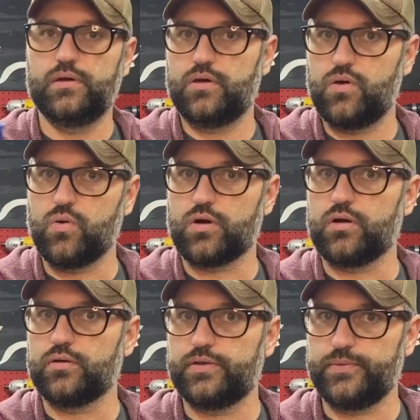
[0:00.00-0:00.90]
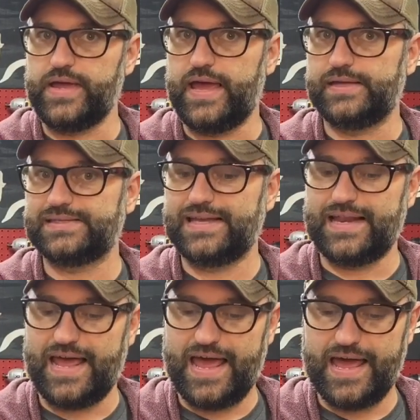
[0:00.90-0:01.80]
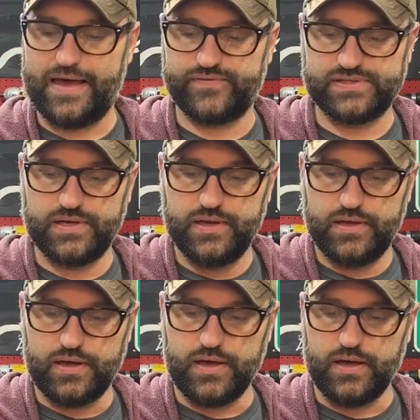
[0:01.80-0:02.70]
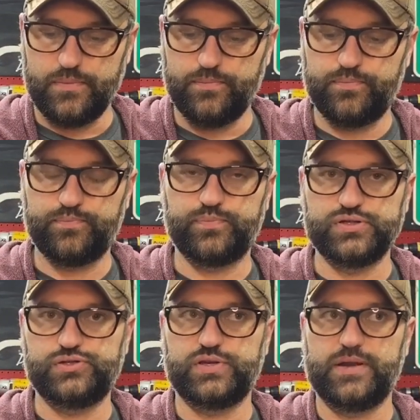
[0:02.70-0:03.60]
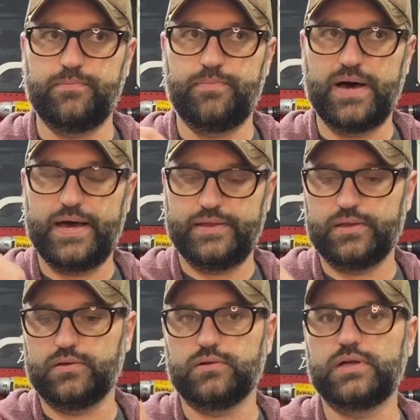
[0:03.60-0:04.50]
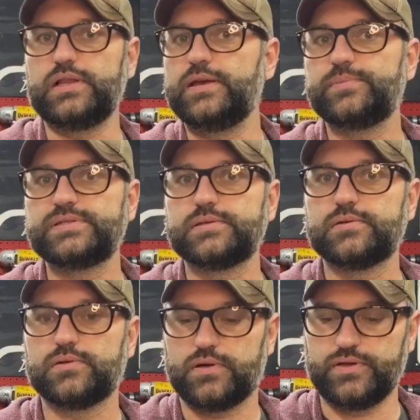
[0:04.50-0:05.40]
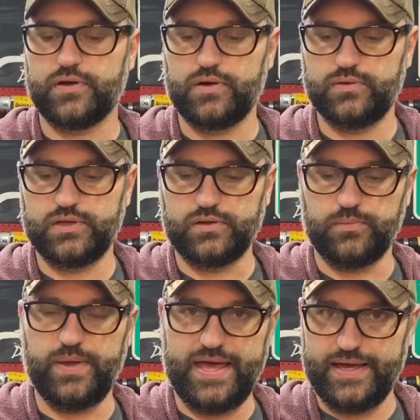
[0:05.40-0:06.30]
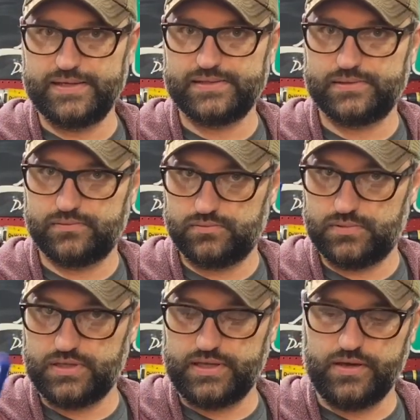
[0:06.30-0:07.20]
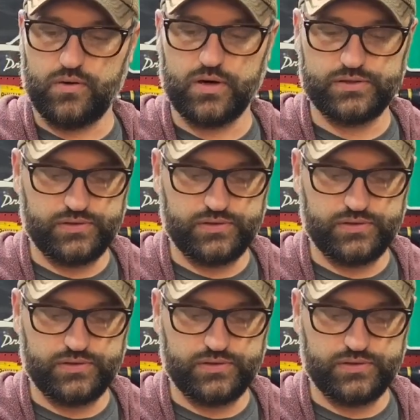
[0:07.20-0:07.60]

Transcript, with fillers: quarter, three eighths, and halves, uh, but you can buy the little clips on their own, the little pegs that they go onto.